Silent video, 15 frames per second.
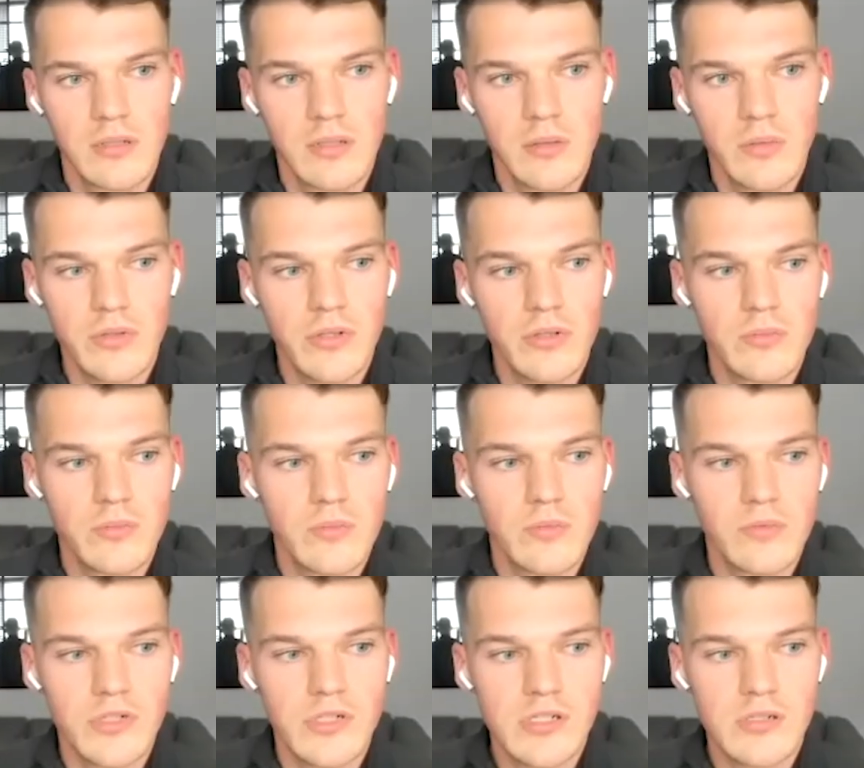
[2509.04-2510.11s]
Well,
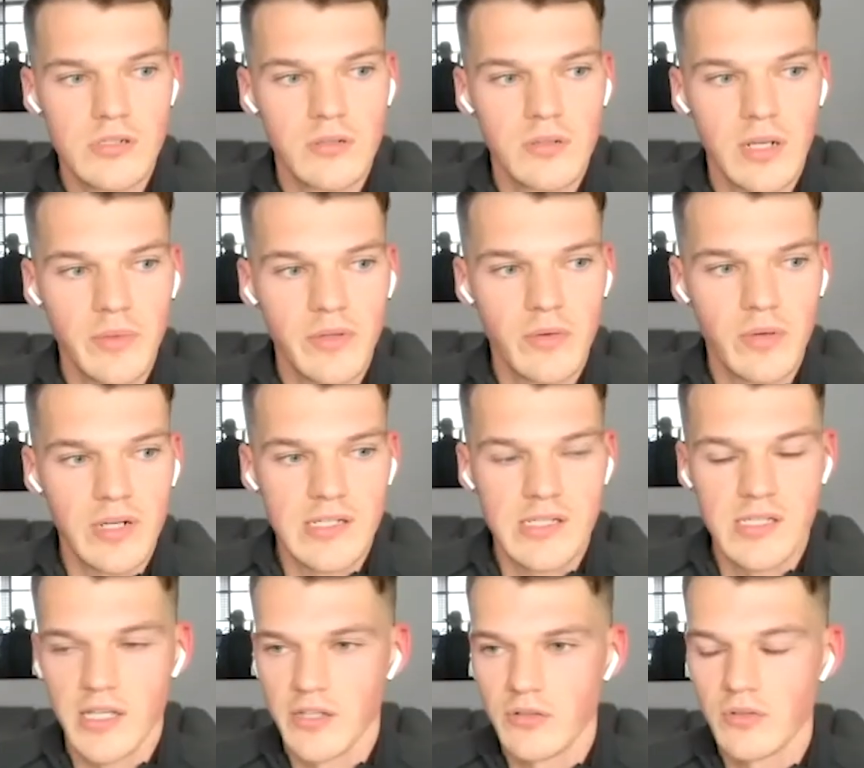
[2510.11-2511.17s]
just let me quickly
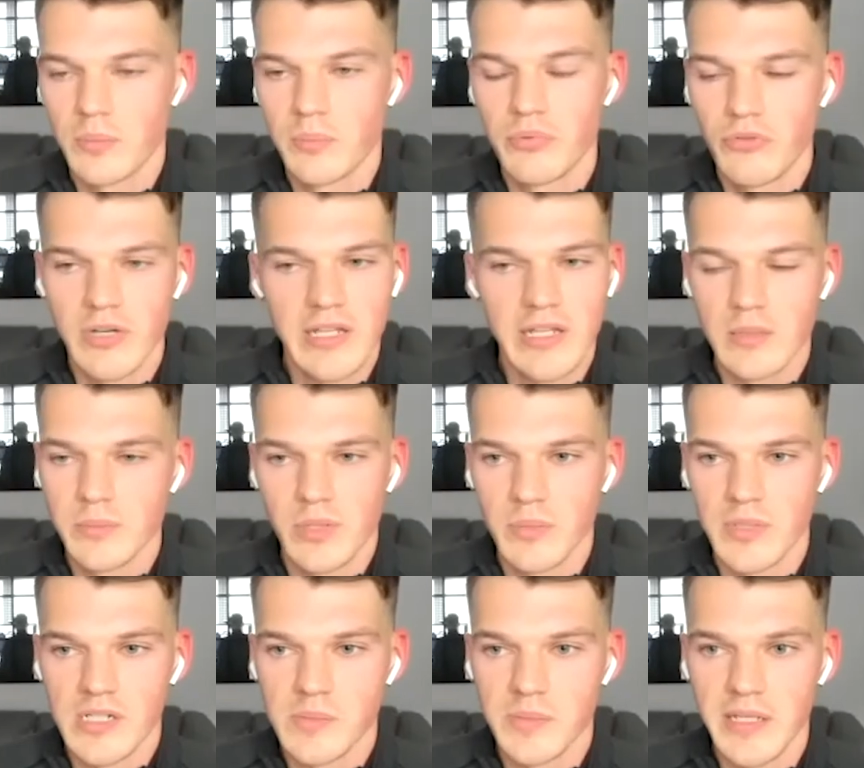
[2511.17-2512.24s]
say, you're a brilliant
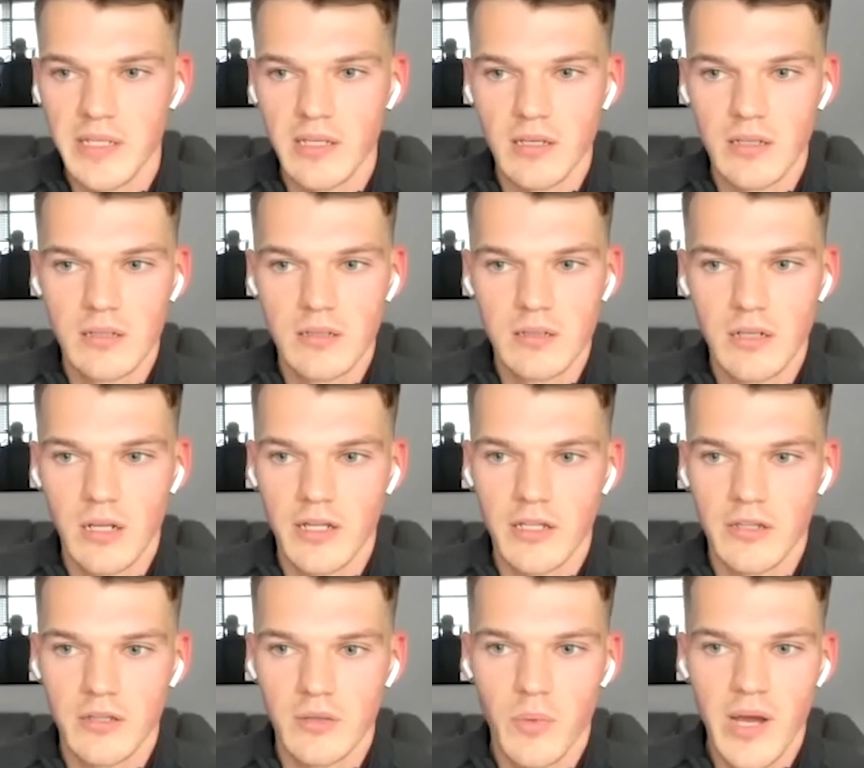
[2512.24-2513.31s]
public speaker.
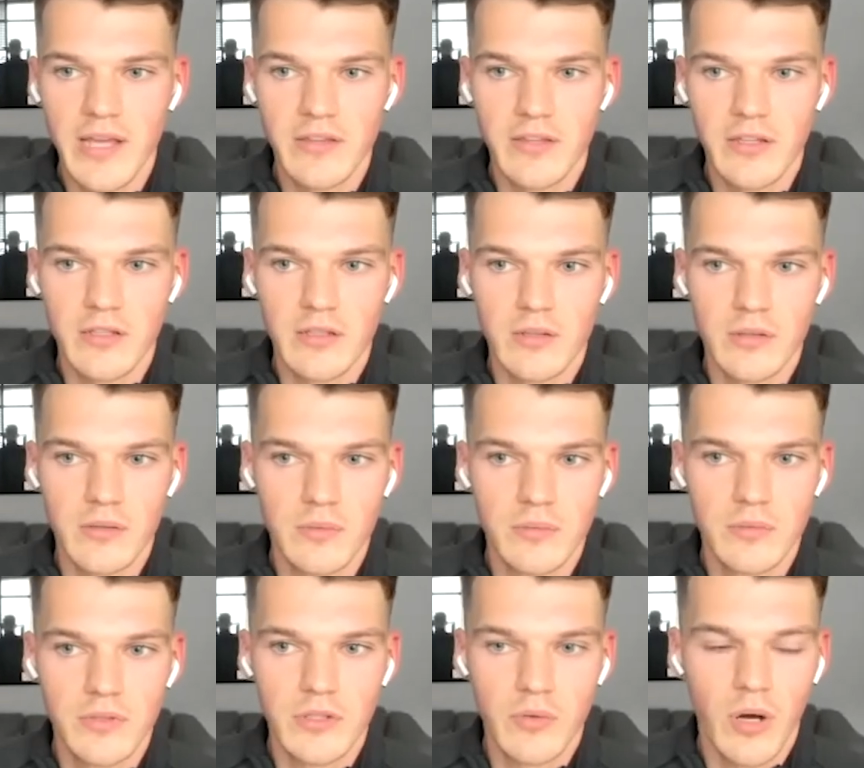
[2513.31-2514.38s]
Like the way that
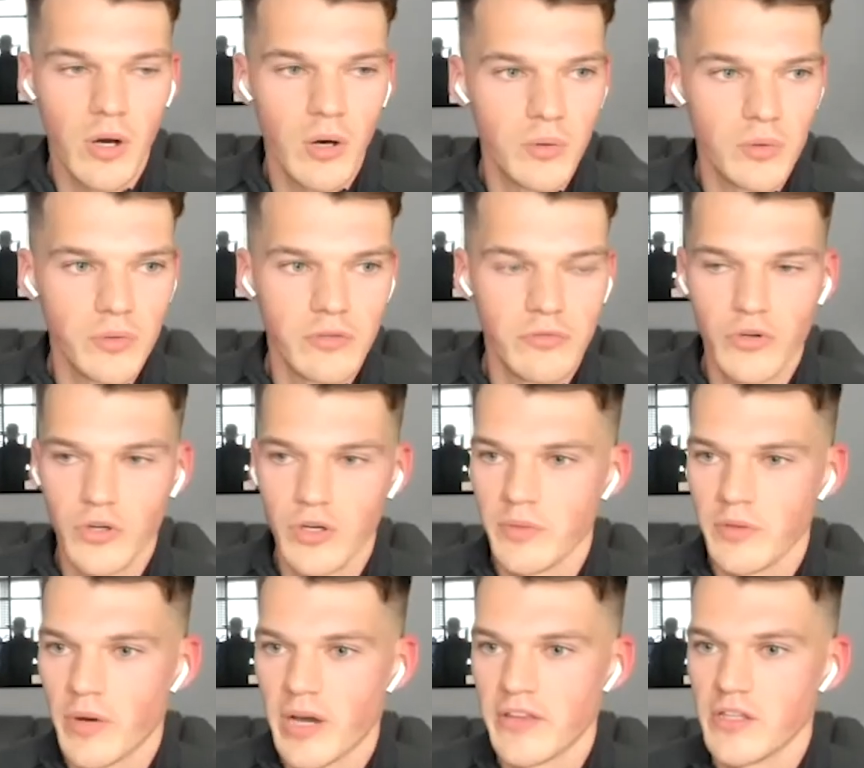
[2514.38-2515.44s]
you hold the room,
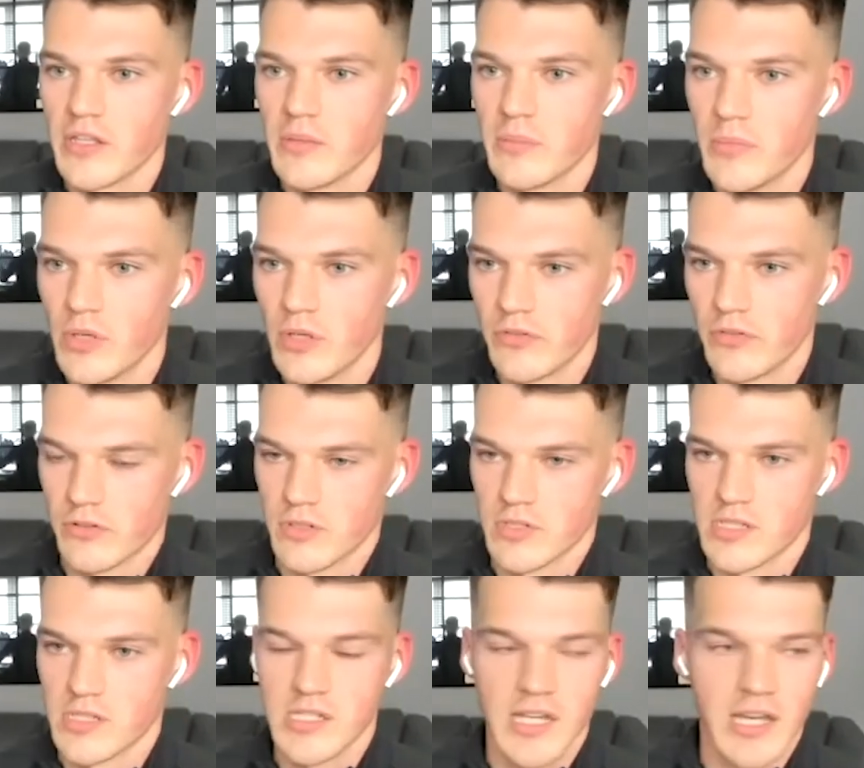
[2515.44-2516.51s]
the way that you move across
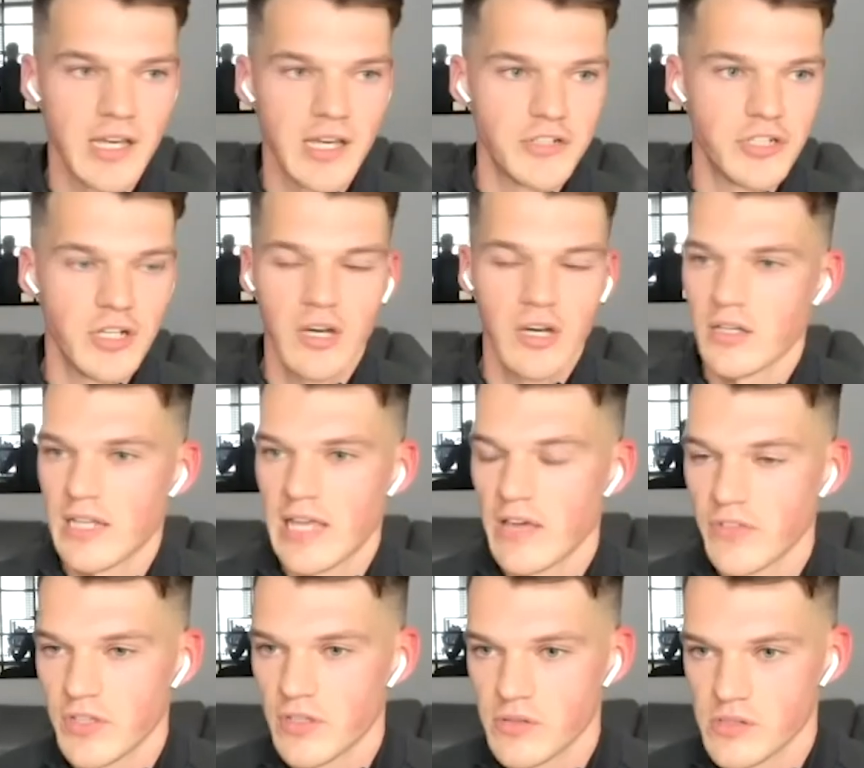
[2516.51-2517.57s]
the stage, you hardly
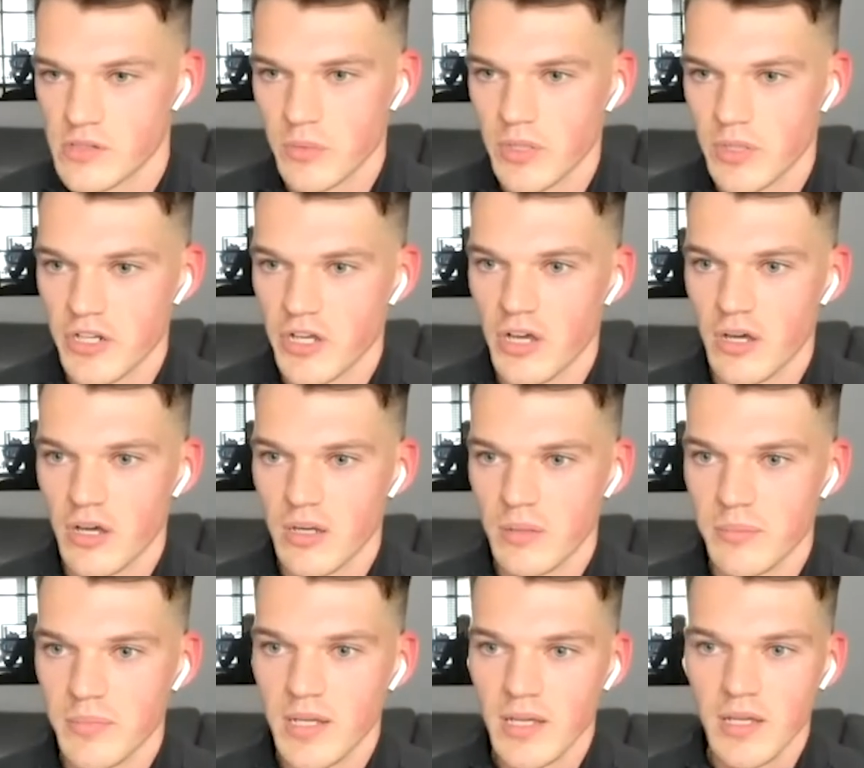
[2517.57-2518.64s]
ever use the word
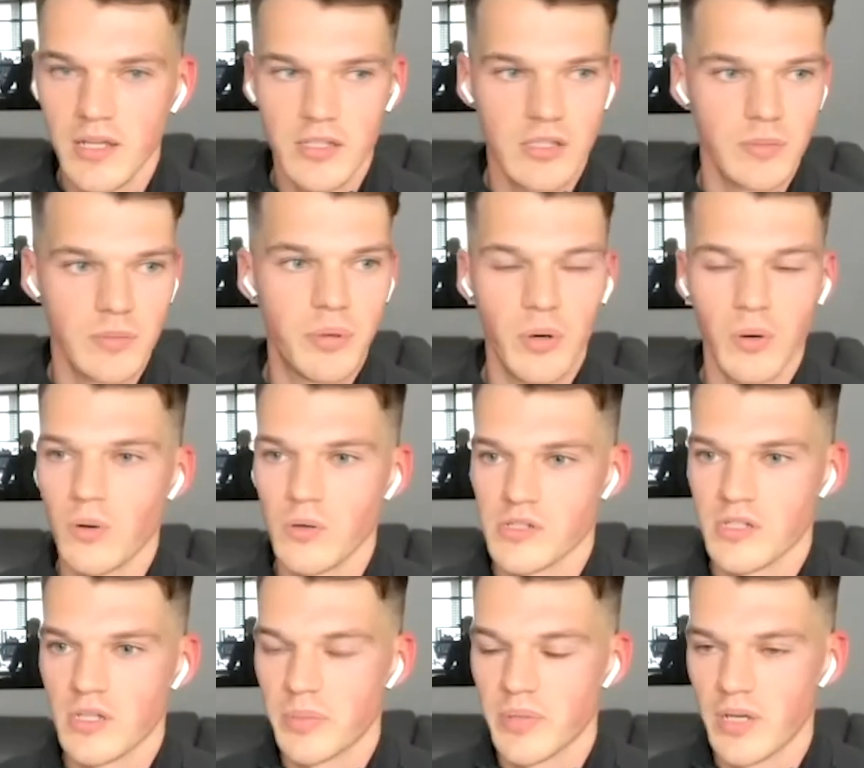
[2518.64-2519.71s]
you pause
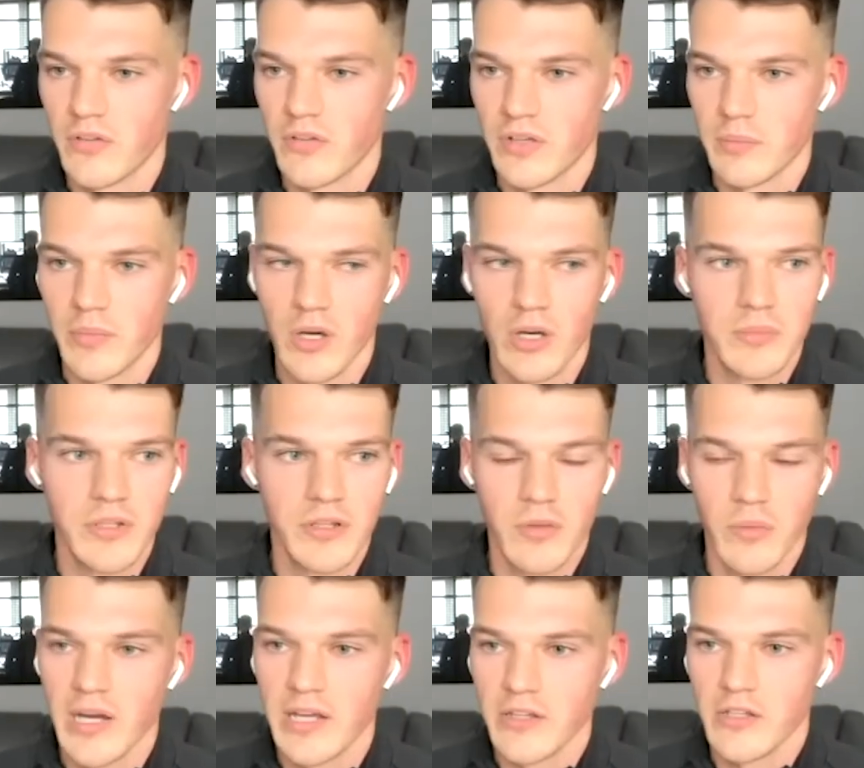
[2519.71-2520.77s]
at the perfect moment. The
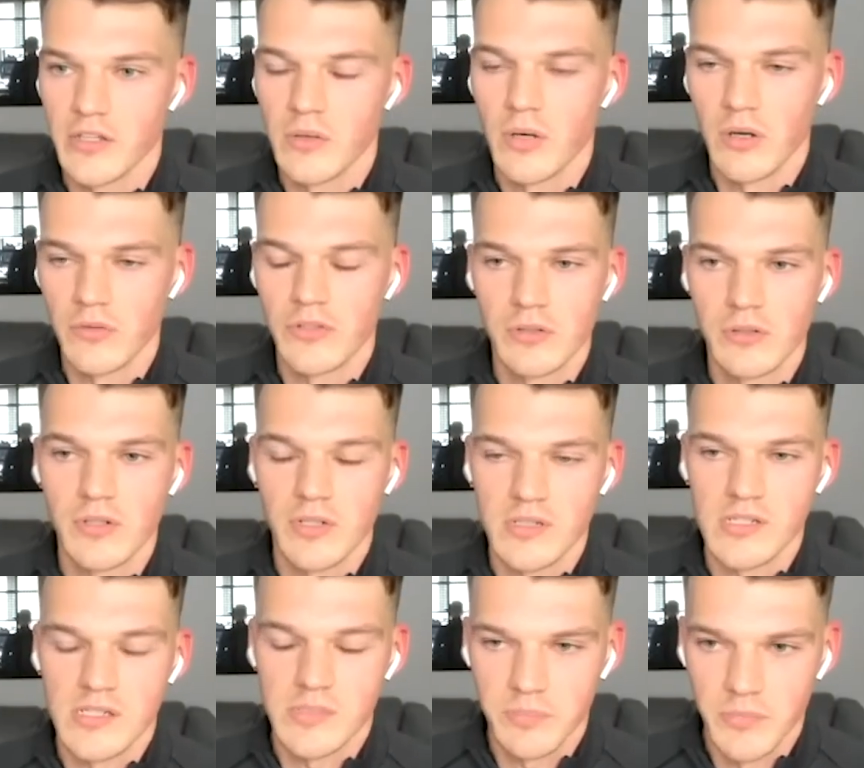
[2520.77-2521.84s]
way that you hold the
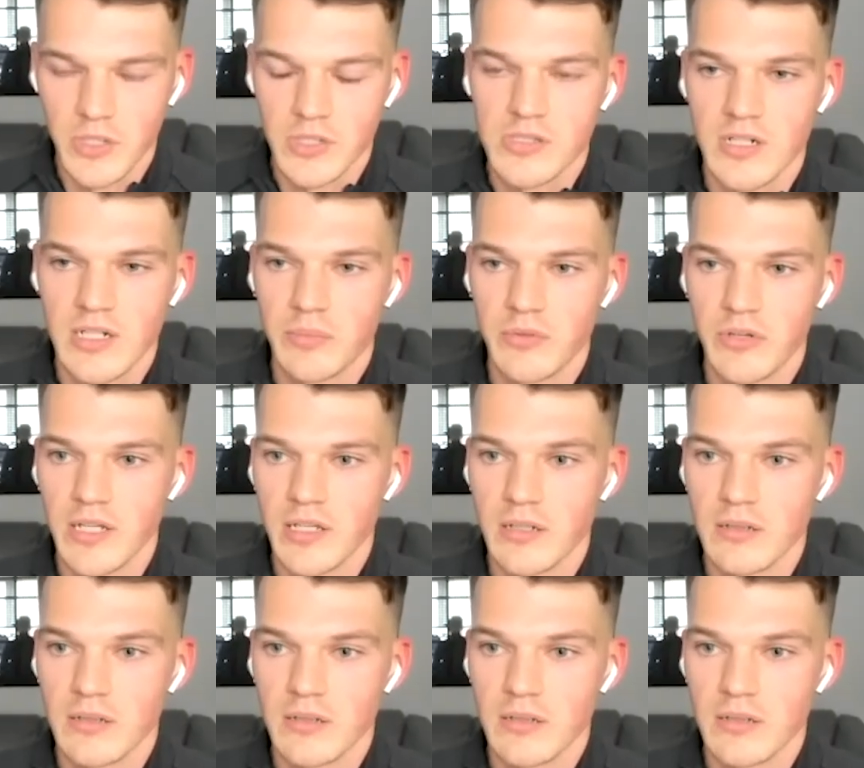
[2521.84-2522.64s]
audience is utterly brilliant.